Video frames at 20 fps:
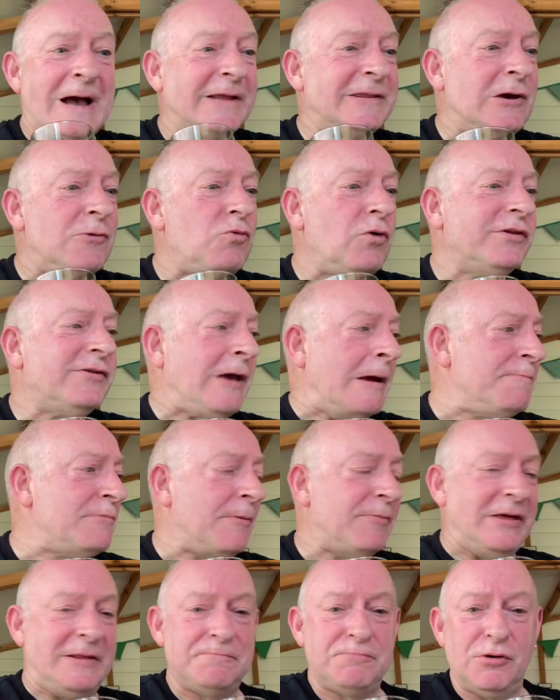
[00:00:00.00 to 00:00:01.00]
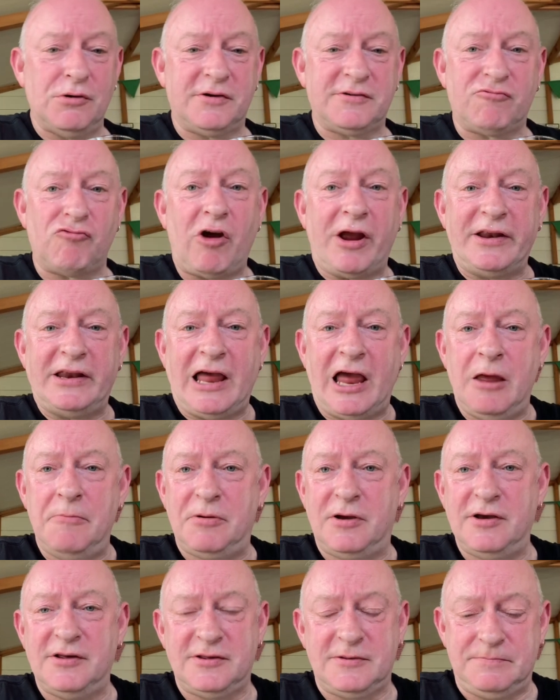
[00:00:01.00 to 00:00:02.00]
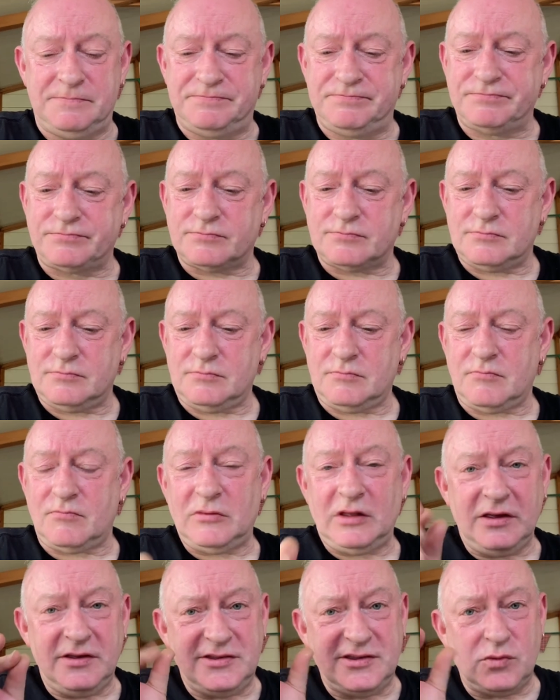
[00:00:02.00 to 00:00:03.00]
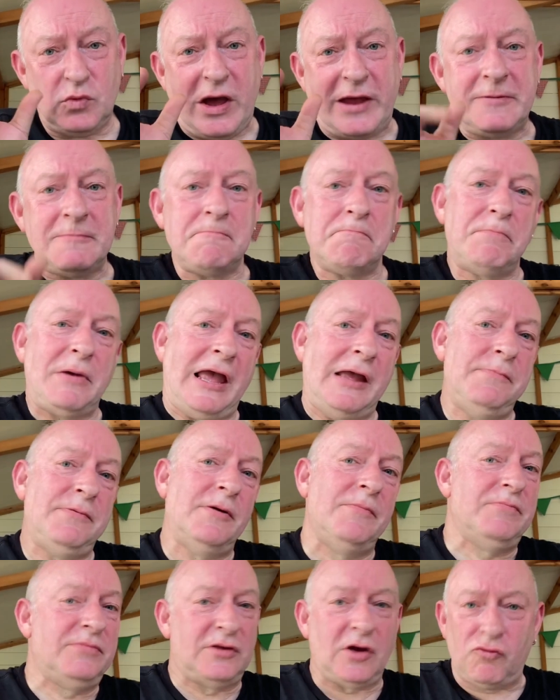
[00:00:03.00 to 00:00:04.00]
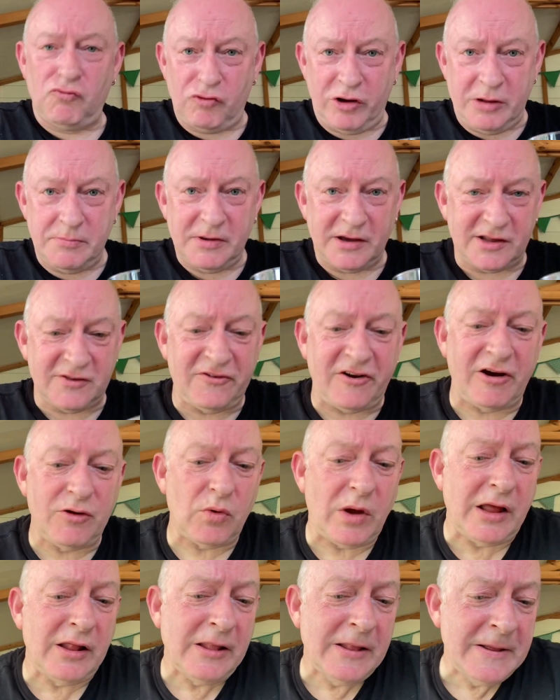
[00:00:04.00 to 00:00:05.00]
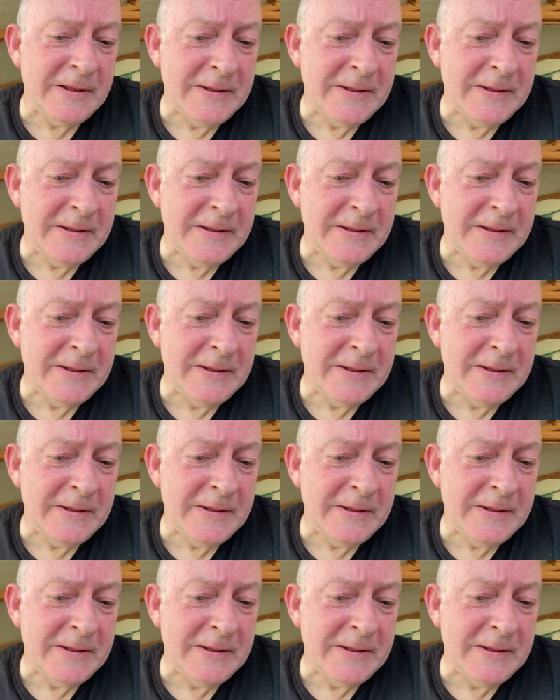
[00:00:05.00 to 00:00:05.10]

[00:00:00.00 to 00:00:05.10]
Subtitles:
I don't want to open up these books right now because sweat, paper don't really mix very well.